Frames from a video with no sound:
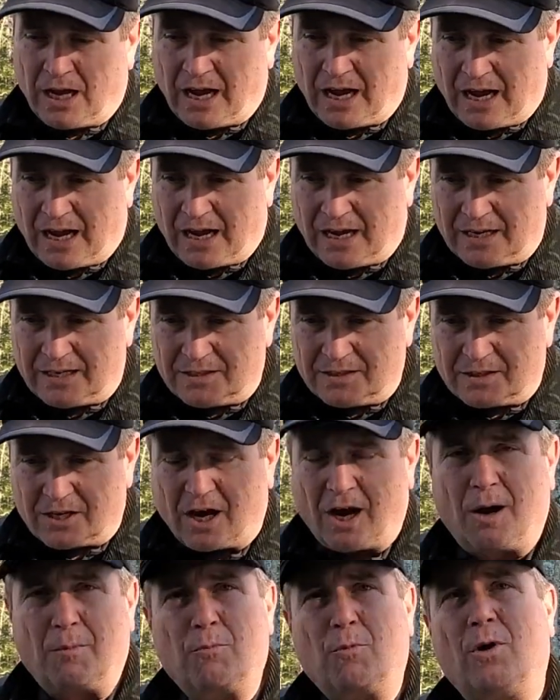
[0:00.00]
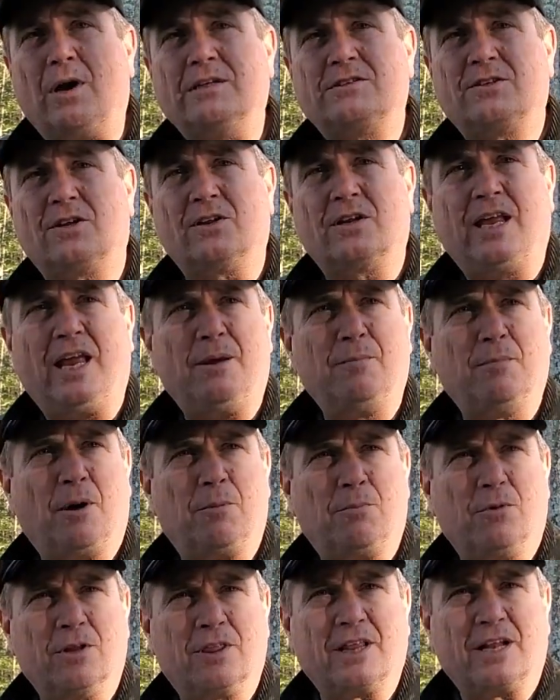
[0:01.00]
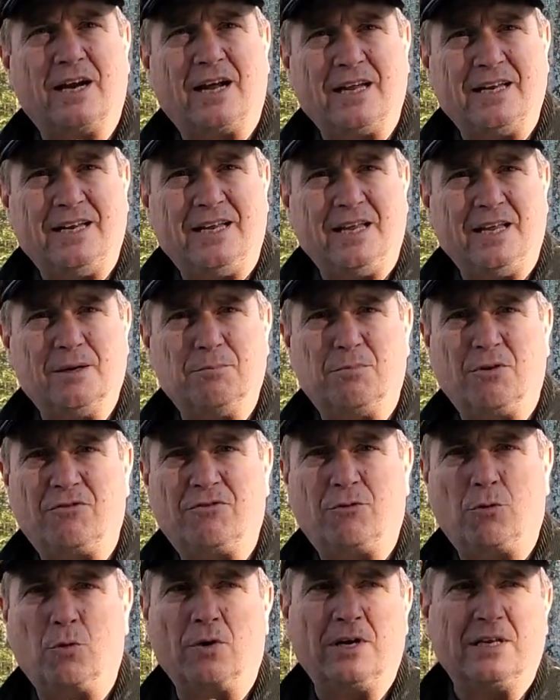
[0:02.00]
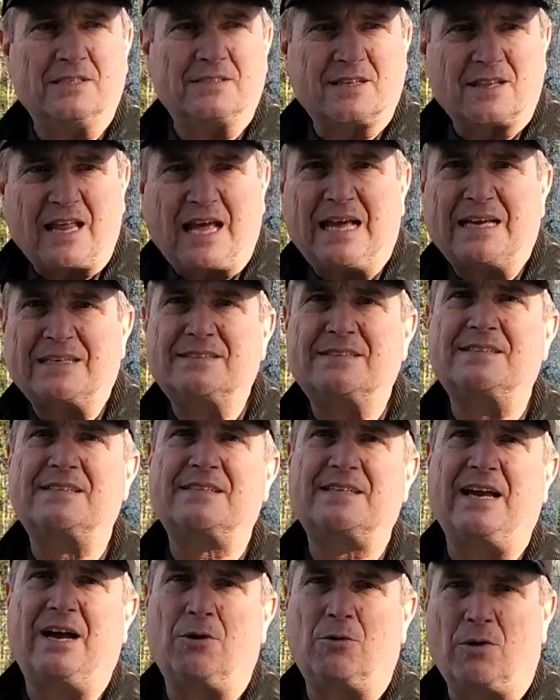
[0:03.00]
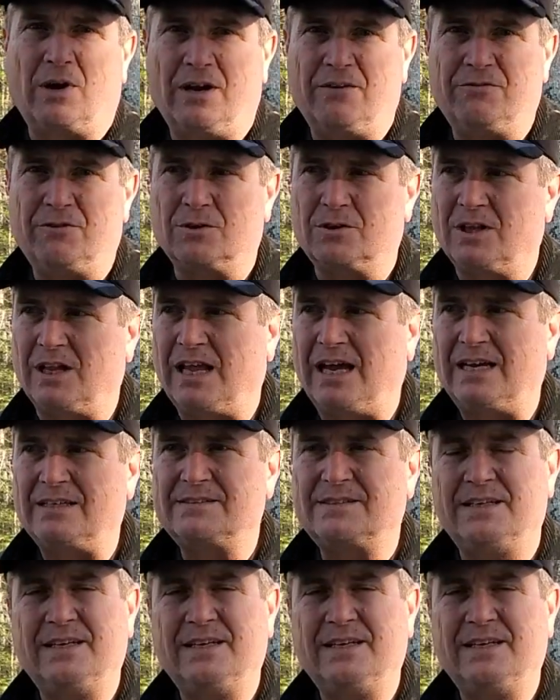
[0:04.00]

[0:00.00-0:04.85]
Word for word: Uh, Tom Russell came up with an idea before his last scout rifle class,